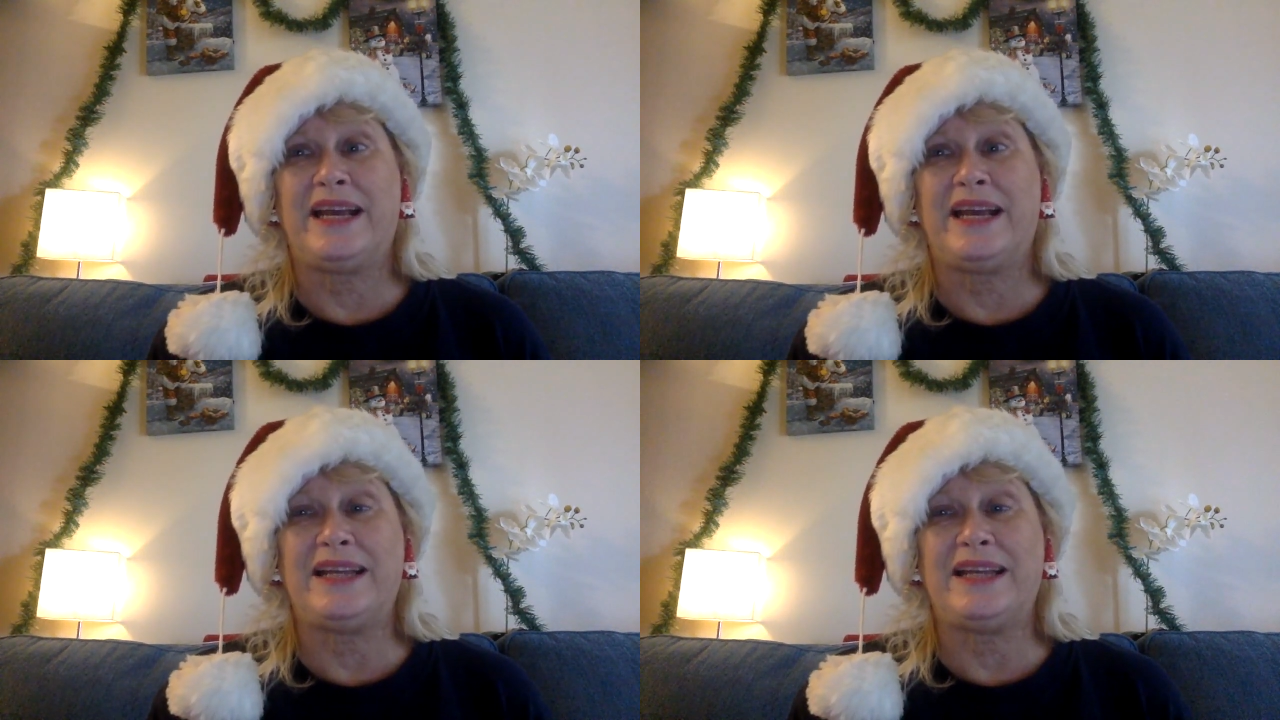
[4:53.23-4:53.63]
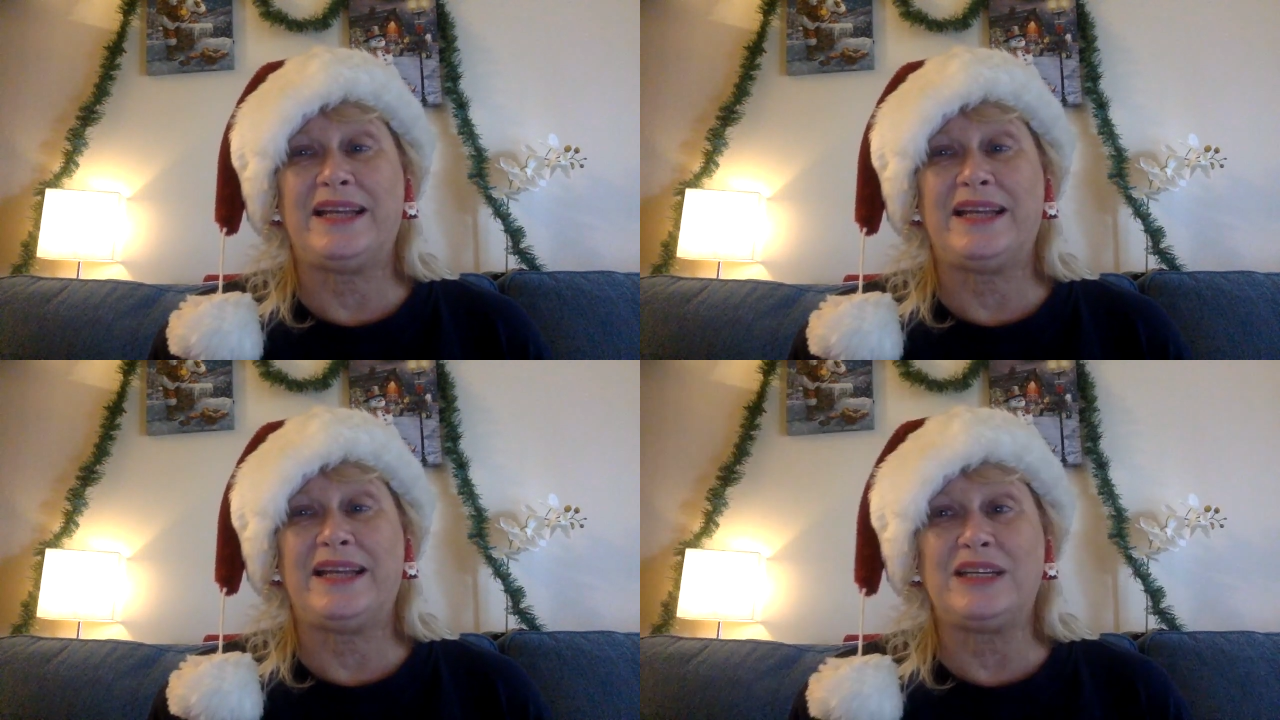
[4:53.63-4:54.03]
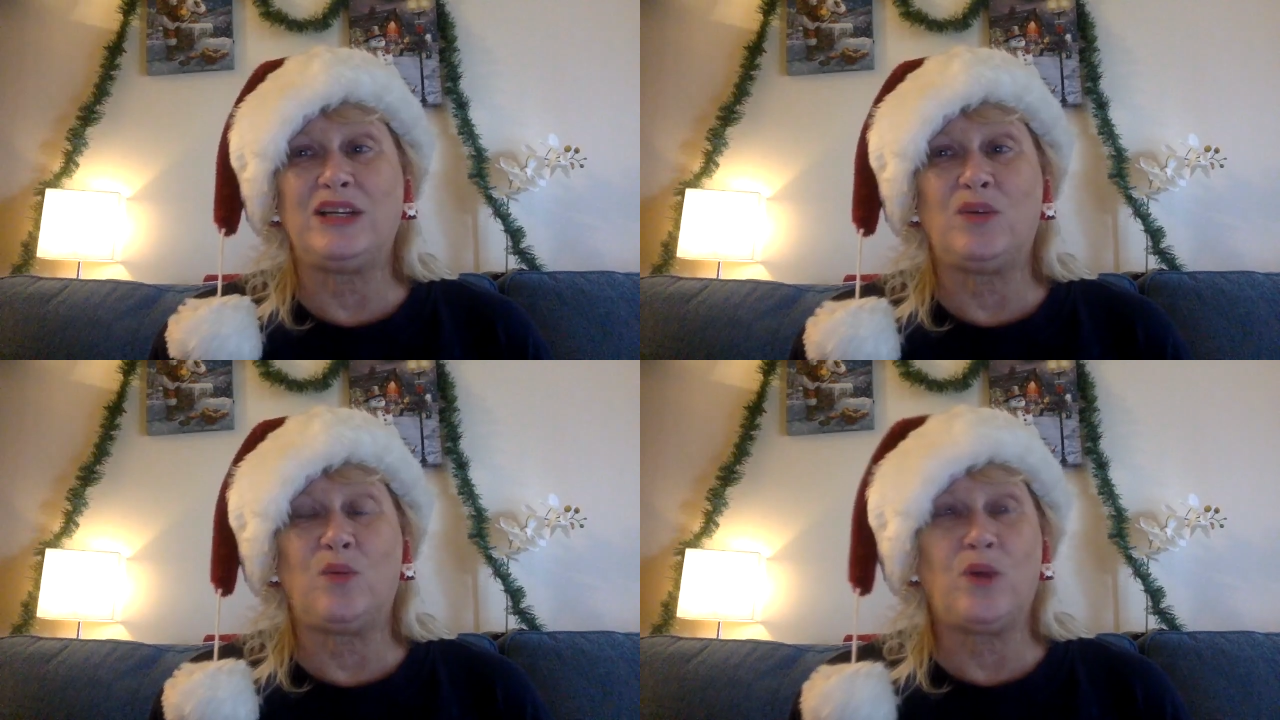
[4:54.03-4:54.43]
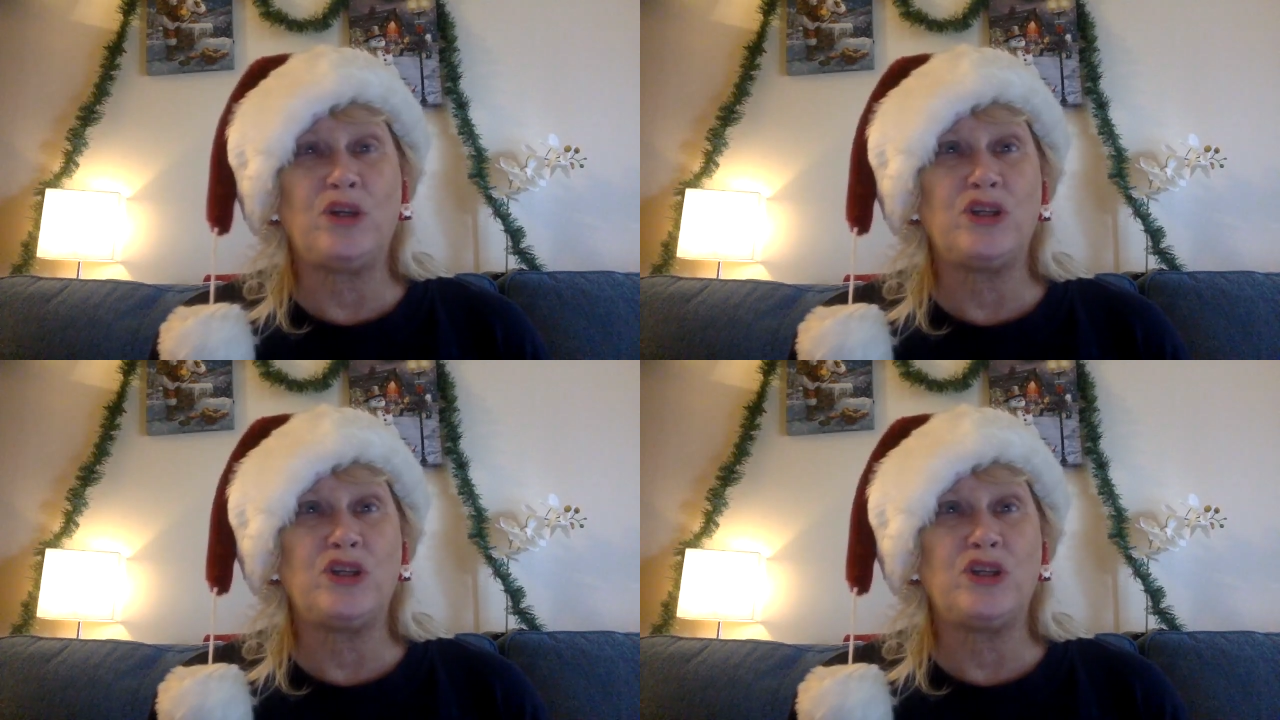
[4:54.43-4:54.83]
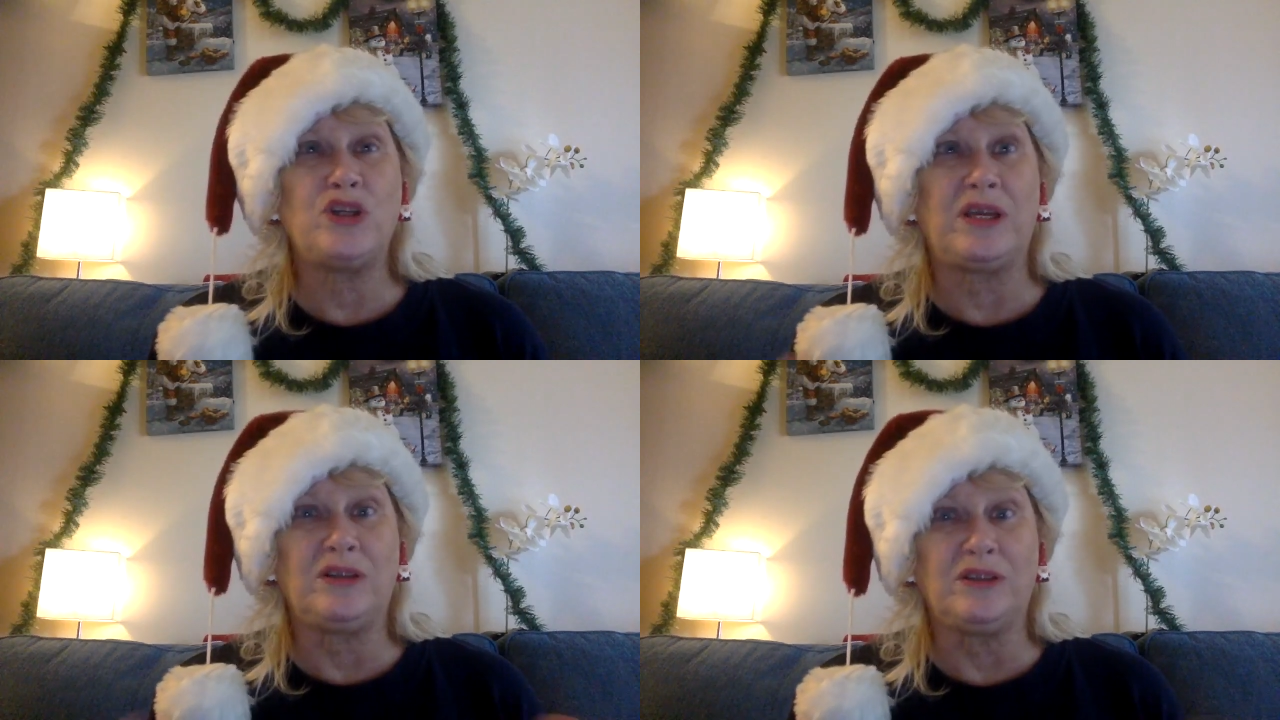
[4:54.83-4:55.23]
And once you
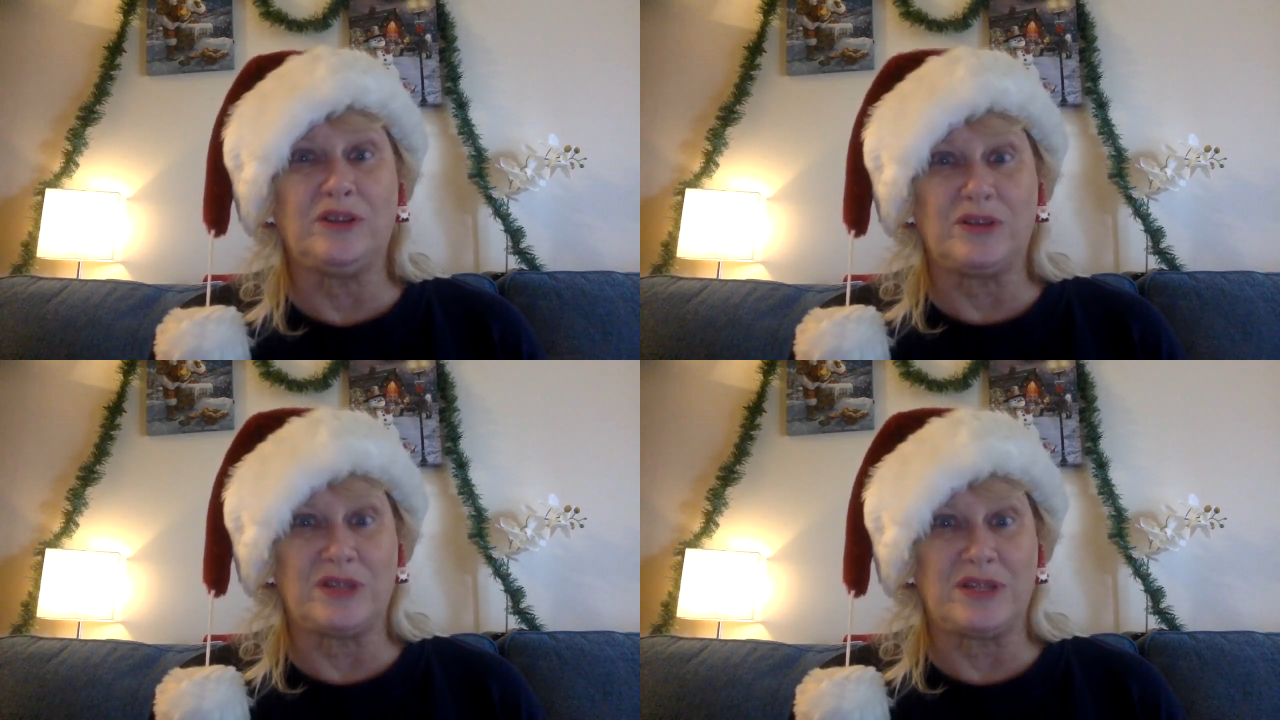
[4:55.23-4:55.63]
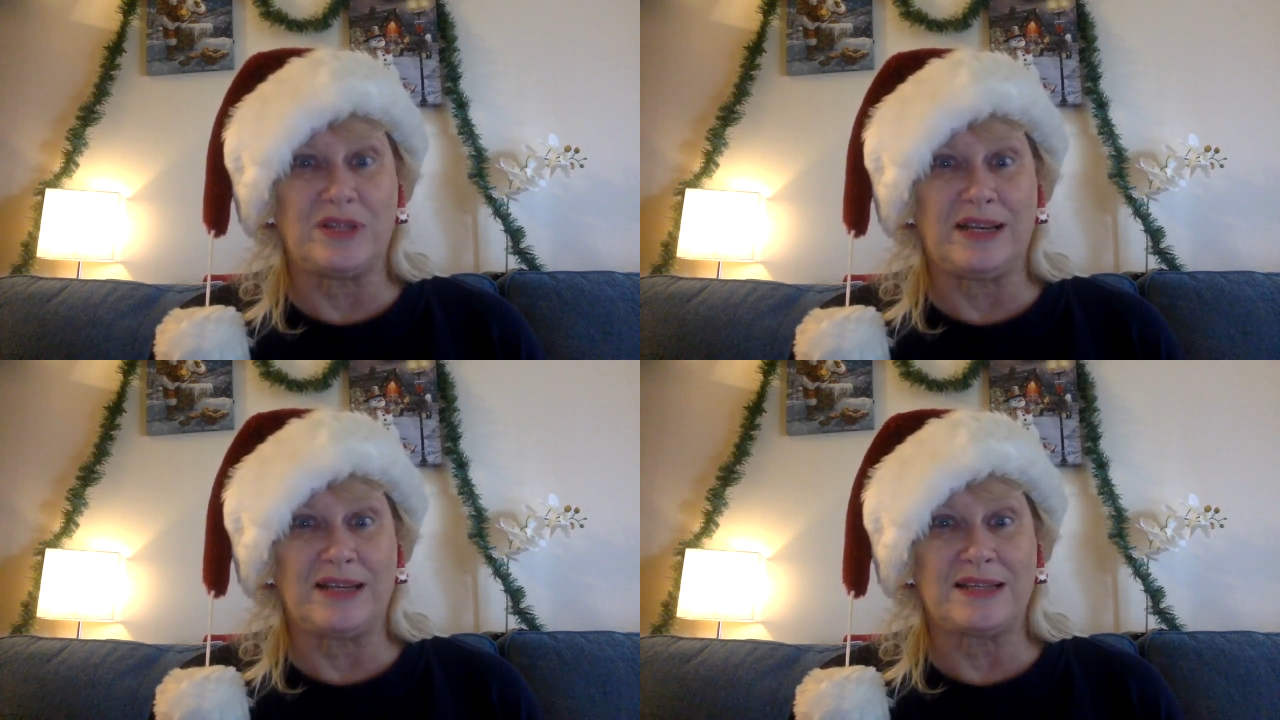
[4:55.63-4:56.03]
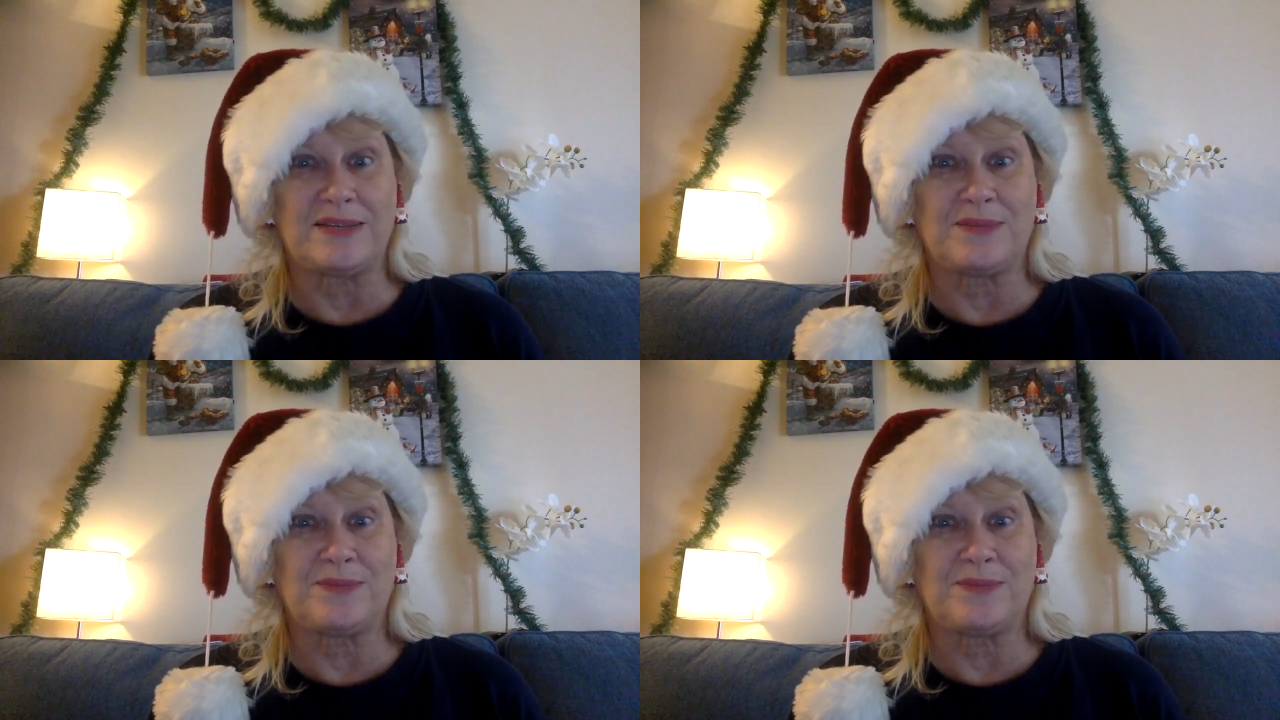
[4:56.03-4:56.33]
heal those things,